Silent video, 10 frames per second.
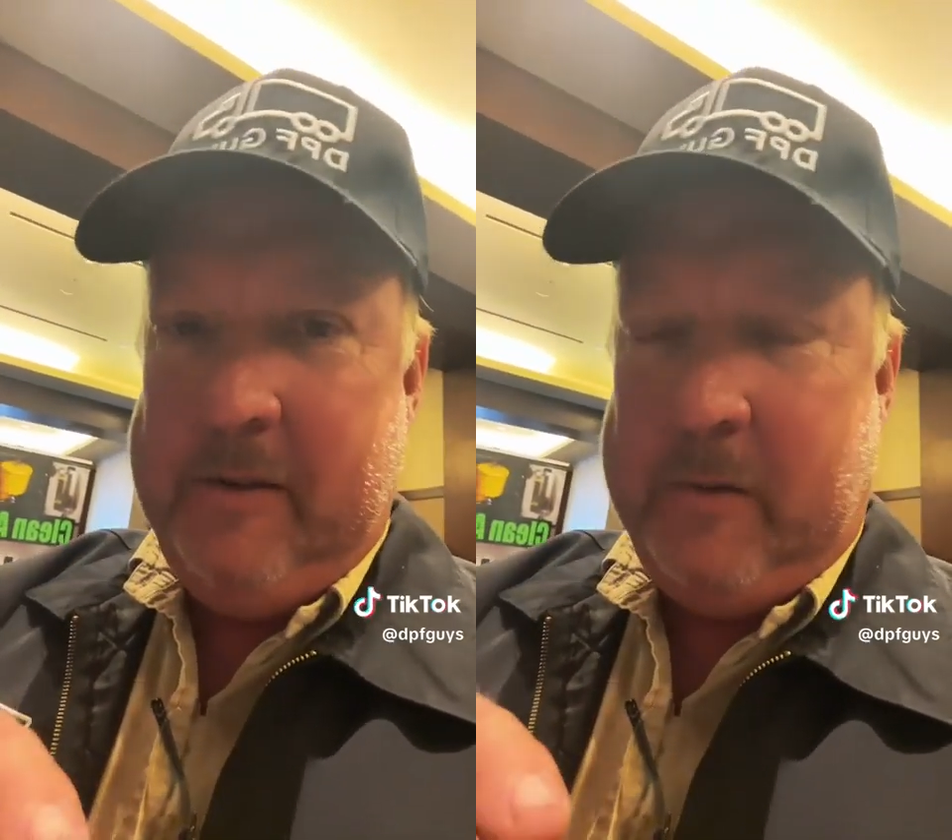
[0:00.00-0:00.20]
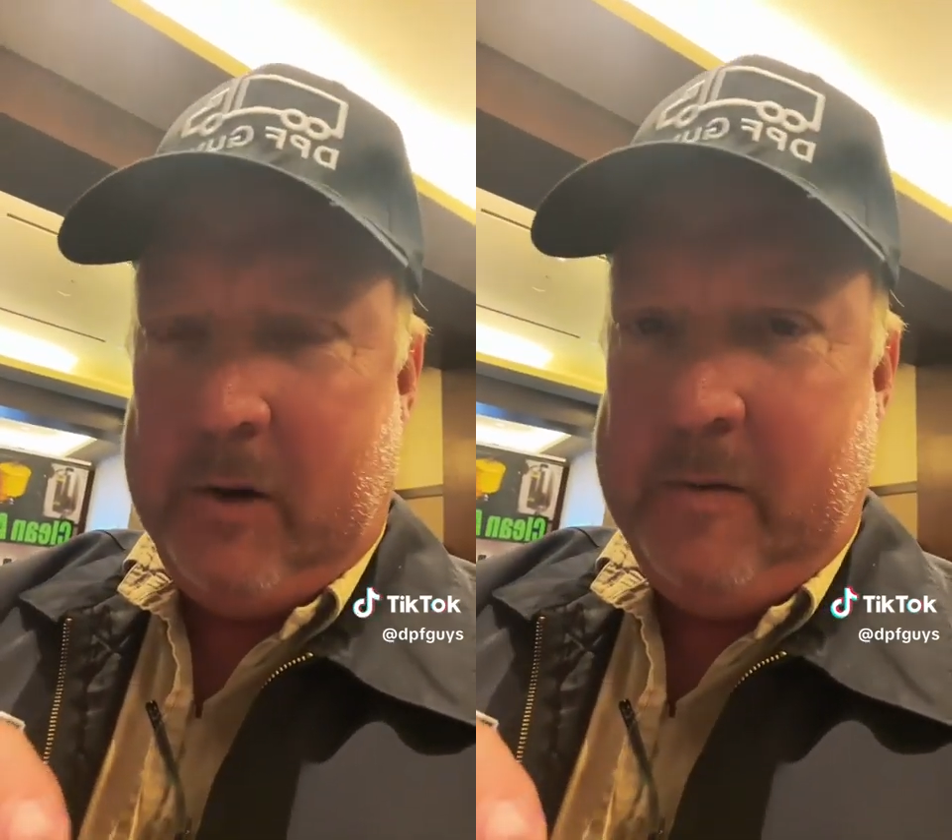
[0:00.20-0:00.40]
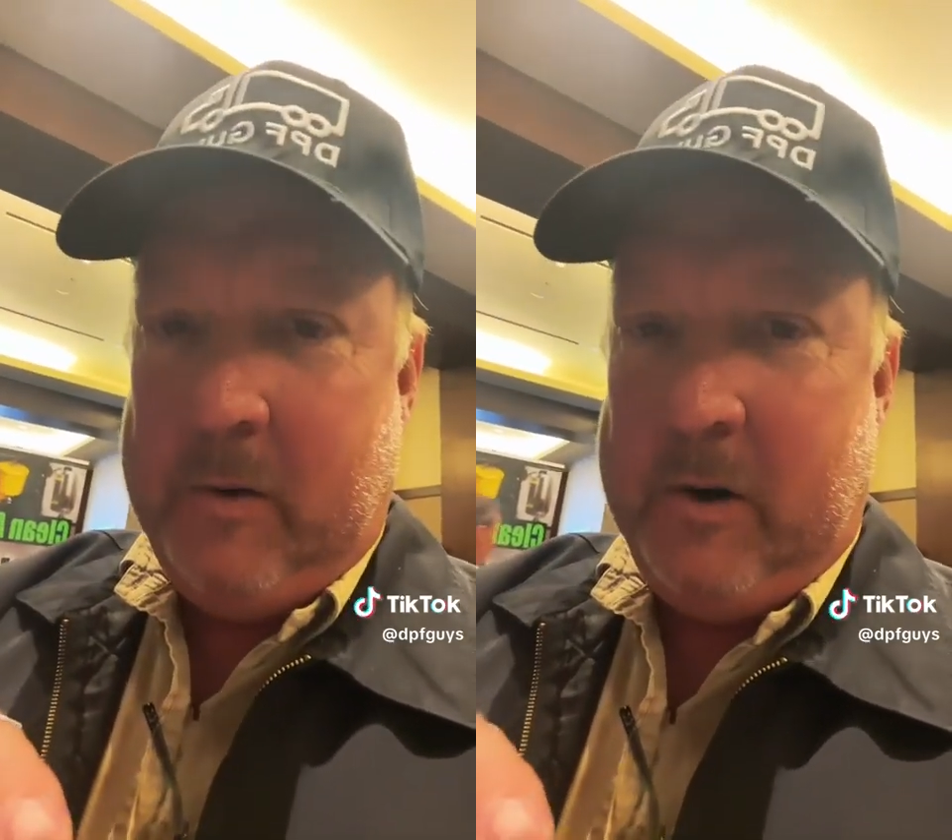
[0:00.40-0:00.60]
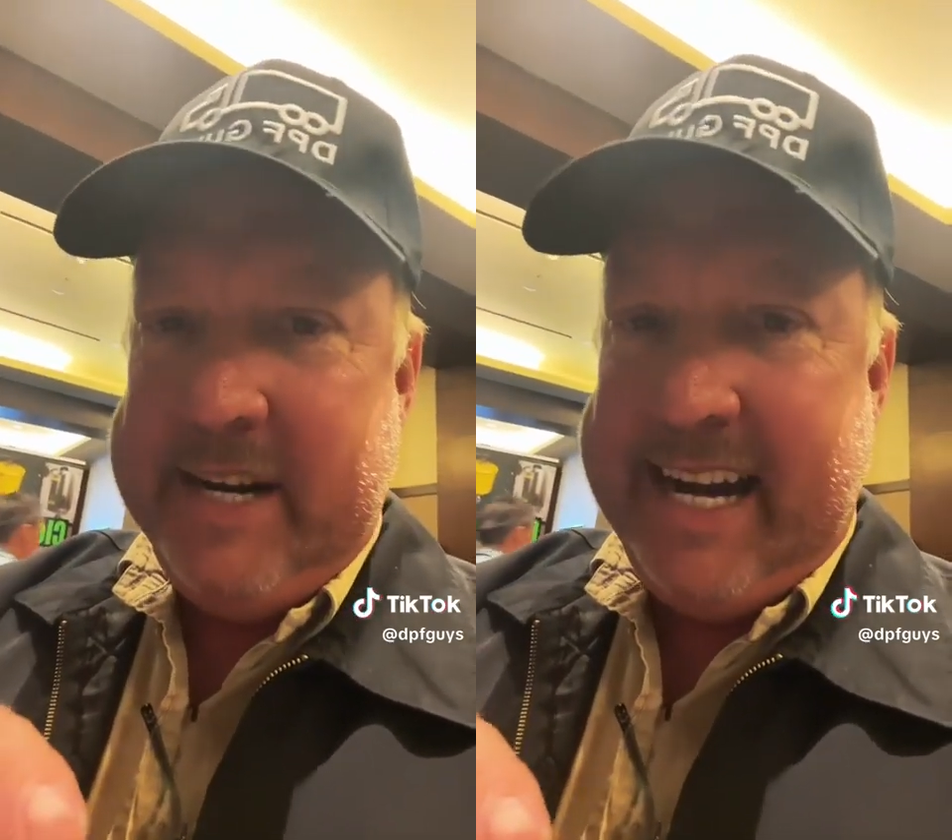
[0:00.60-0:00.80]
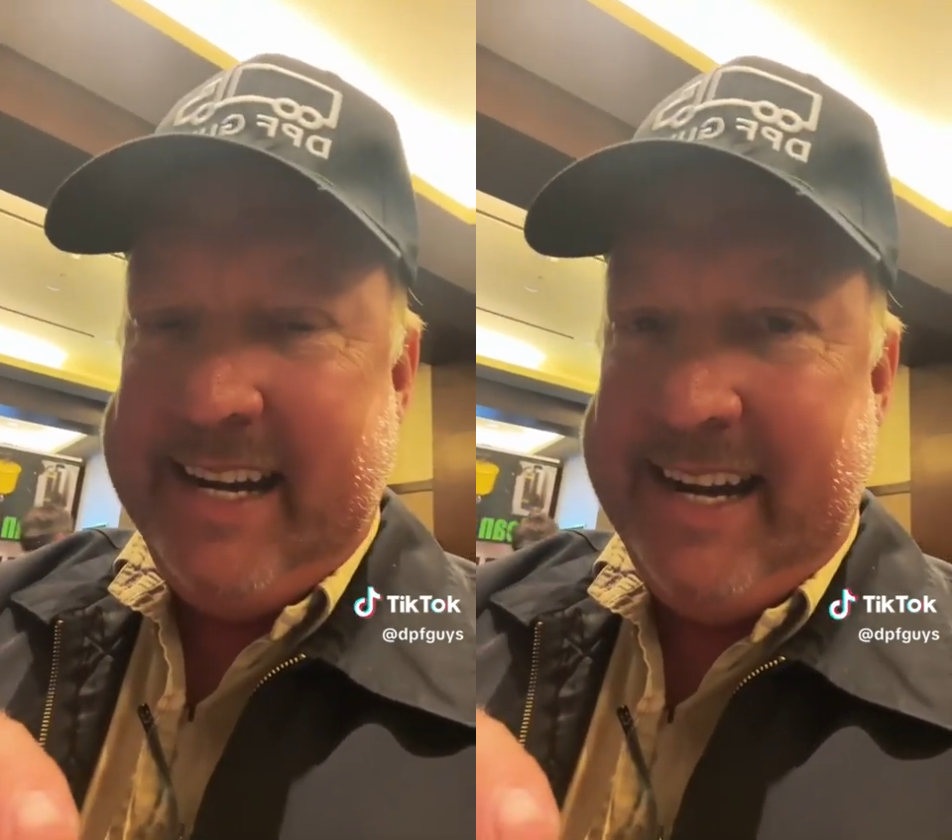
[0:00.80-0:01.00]

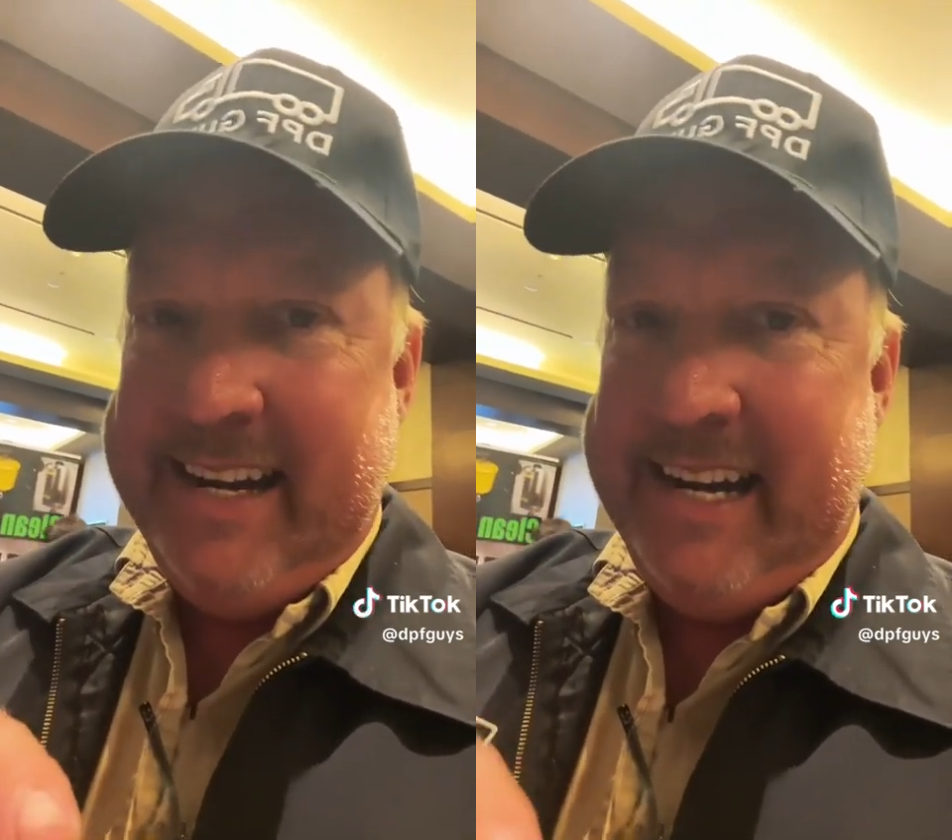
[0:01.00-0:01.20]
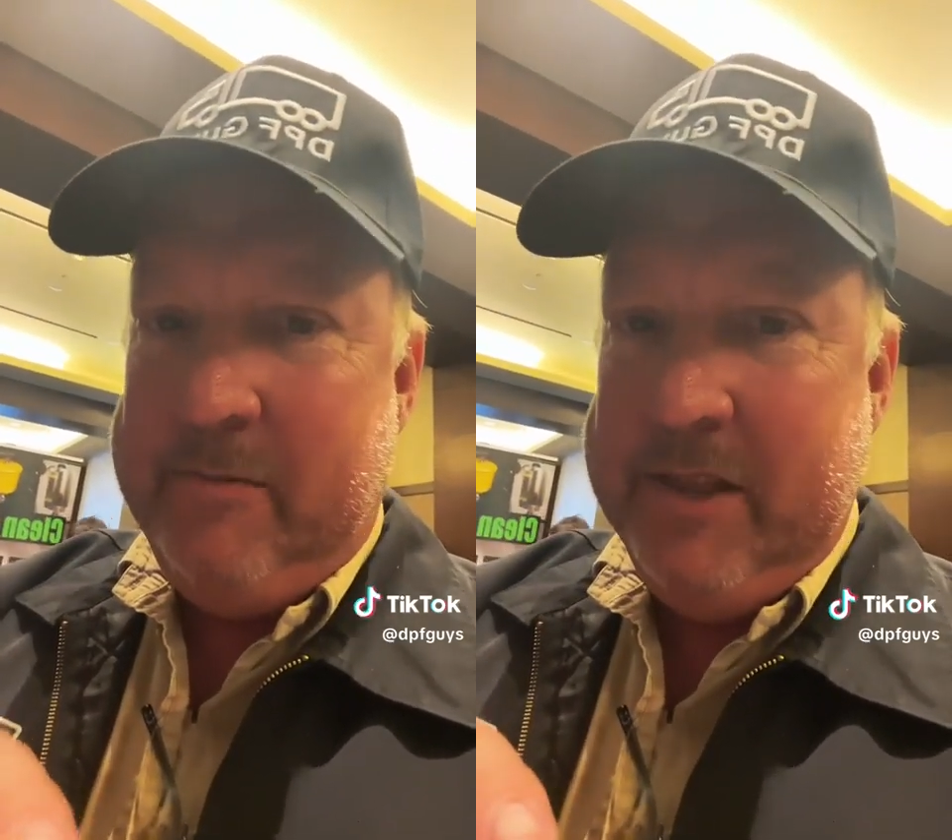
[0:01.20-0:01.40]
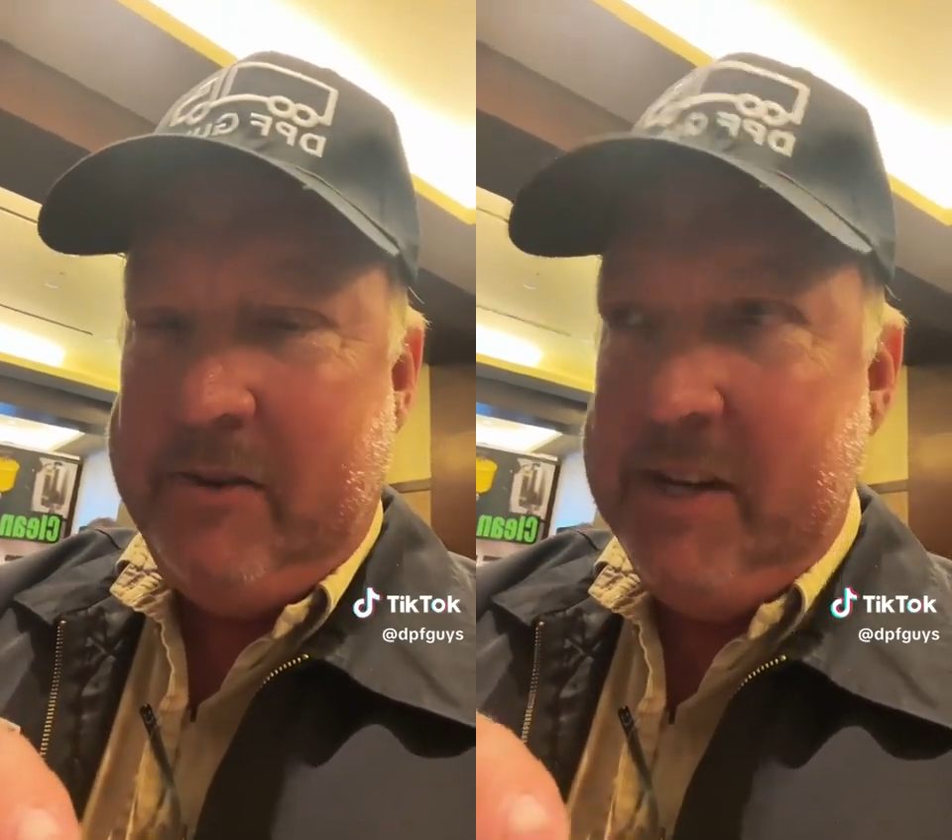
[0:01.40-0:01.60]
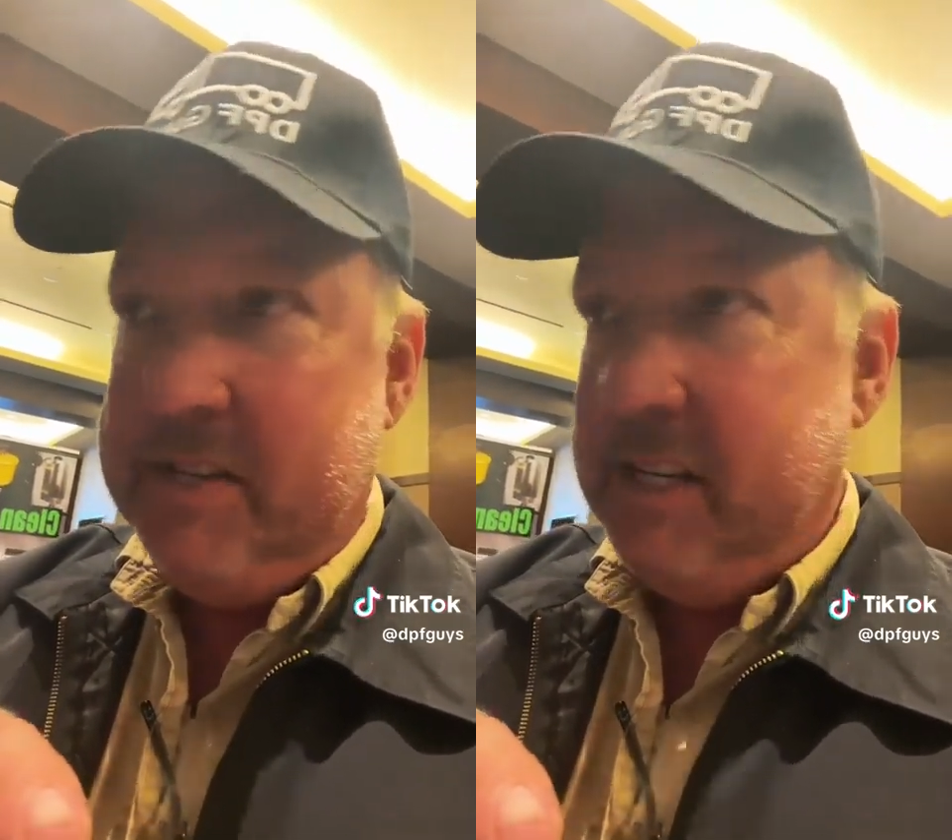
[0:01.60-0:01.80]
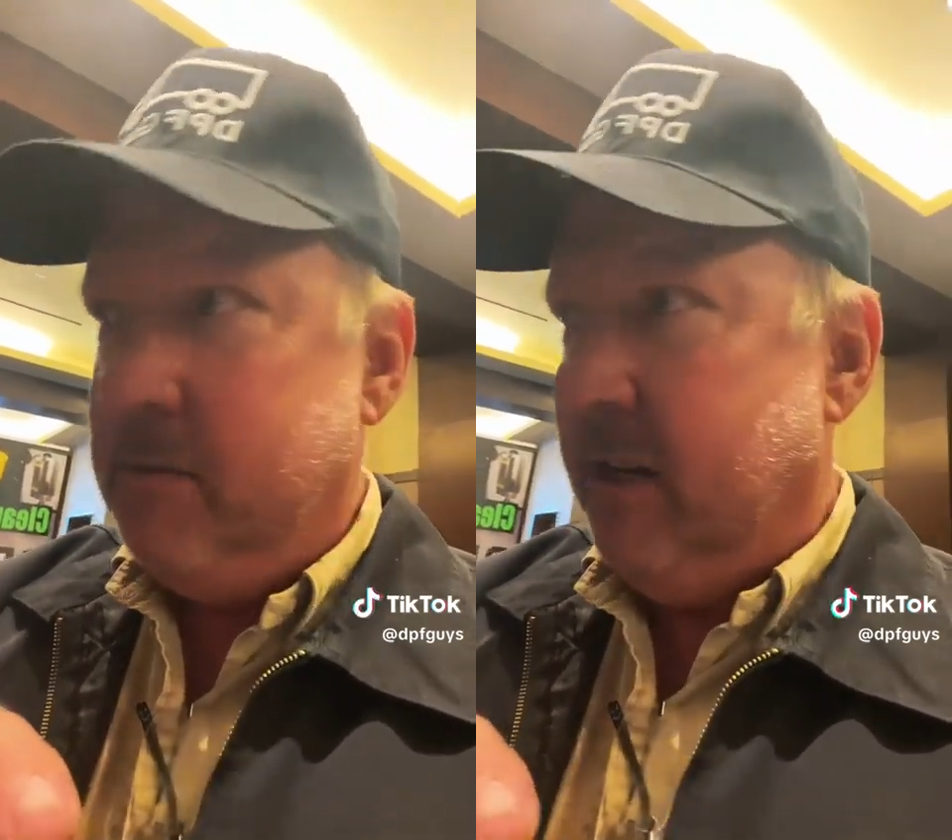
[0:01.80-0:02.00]

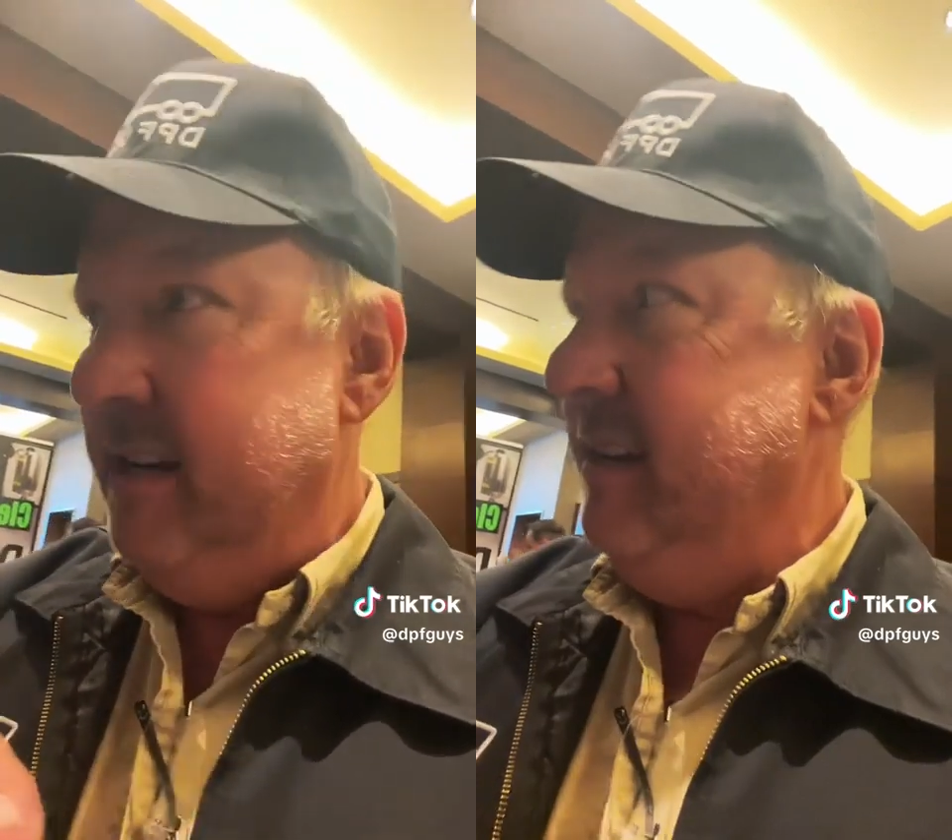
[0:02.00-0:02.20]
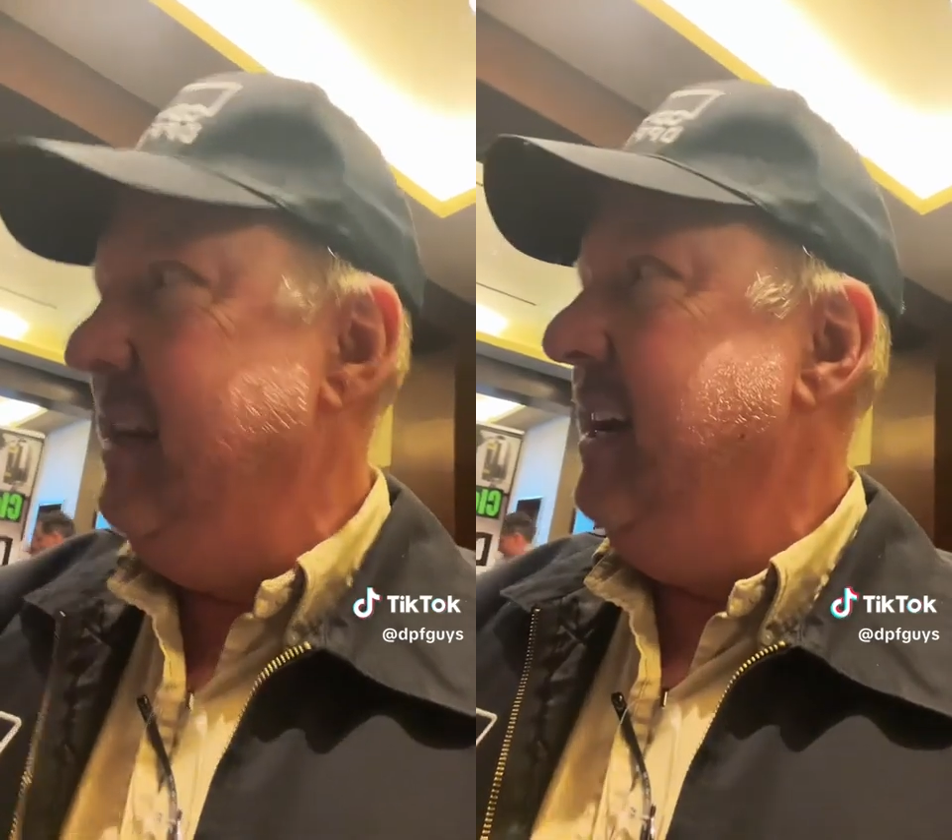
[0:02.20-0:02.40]
404-999-1361.